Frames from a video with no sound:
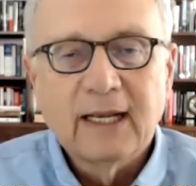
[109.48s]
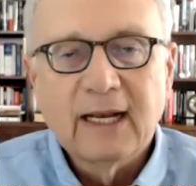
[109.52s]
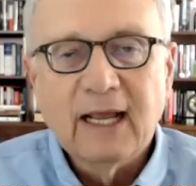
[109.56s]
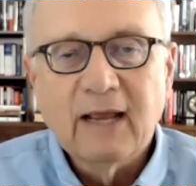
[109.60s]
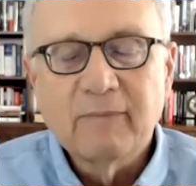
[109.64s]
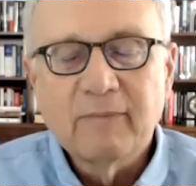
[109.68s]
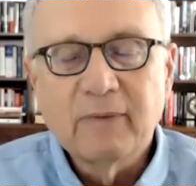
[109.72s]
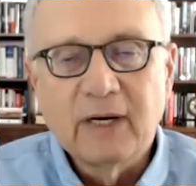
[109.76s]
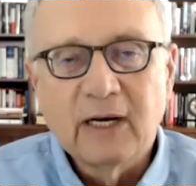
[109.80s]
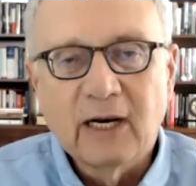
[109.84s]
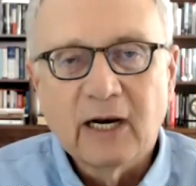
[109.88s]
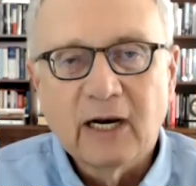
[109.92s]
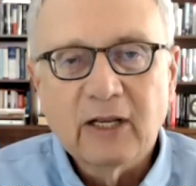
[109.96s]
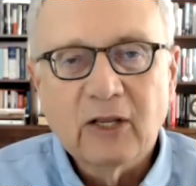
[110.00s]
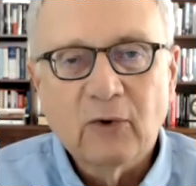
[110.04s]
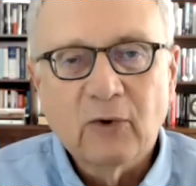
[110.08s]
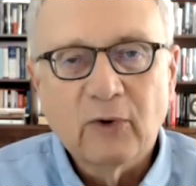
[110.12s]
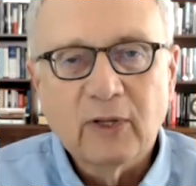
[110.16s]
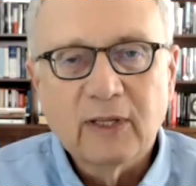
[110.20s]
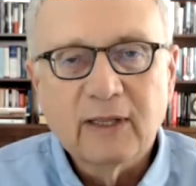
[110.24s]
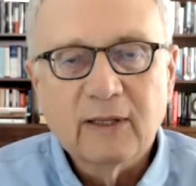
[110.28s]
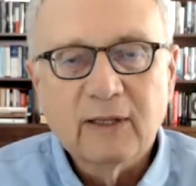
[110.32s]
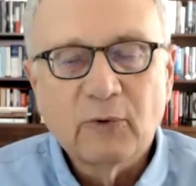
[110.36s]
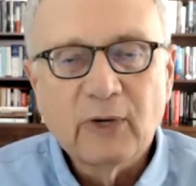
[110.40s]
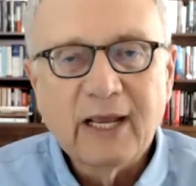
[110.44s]
And I've been
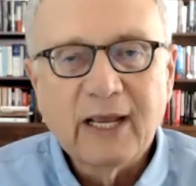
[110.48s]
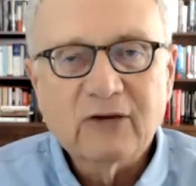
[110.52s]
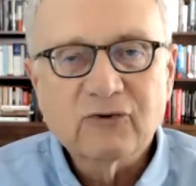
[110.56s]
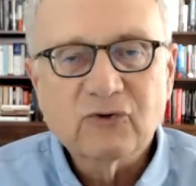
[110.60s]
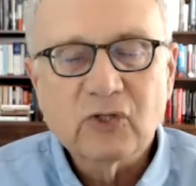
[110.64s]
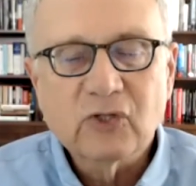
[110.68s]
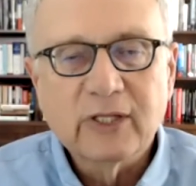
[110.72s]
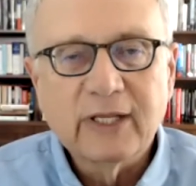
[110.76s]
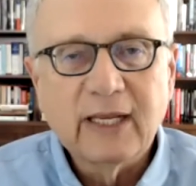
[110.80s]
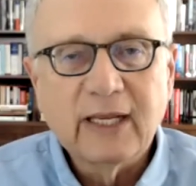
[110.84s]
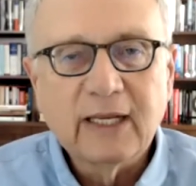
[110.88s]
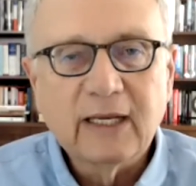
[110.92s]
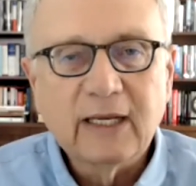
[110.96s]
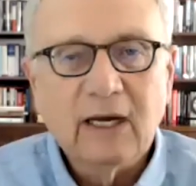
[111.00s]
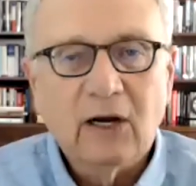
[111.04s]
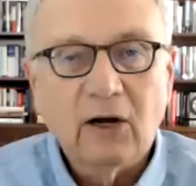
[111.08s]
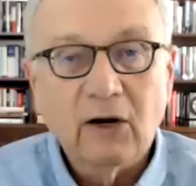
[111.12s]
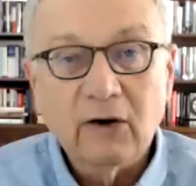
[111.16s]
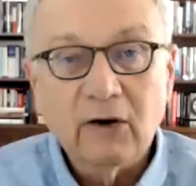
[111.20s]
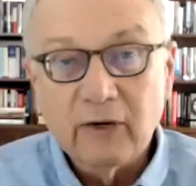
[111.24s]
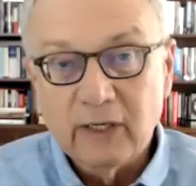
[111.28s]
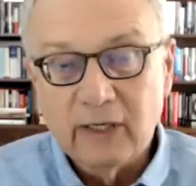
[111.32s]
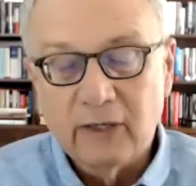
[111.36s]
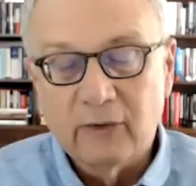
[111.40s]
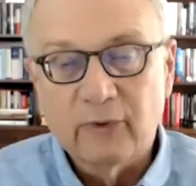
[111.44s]
arguing that we actually
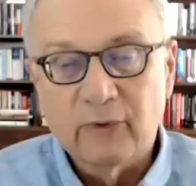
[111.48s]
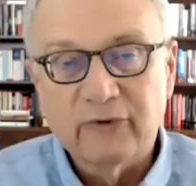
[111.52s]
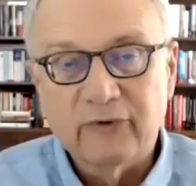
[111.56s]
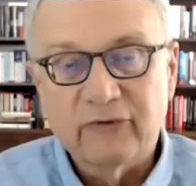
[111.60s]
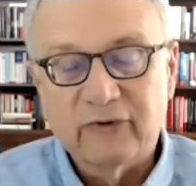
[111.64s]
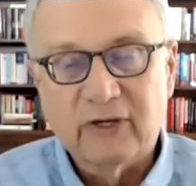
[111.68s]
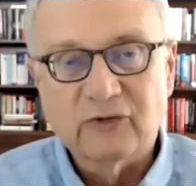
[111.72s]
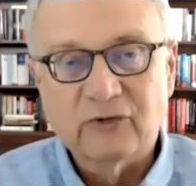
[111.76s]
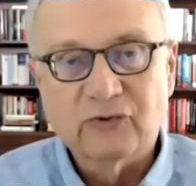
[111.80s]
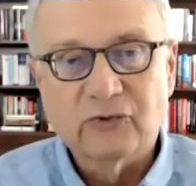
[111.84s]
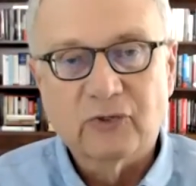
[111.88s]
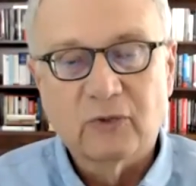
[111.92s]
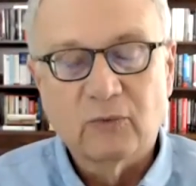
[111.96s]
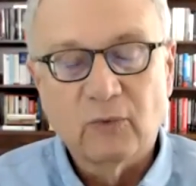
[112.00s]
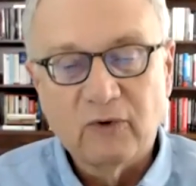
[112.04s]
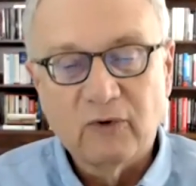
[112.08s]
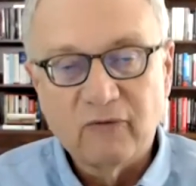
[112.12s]
are in a recession.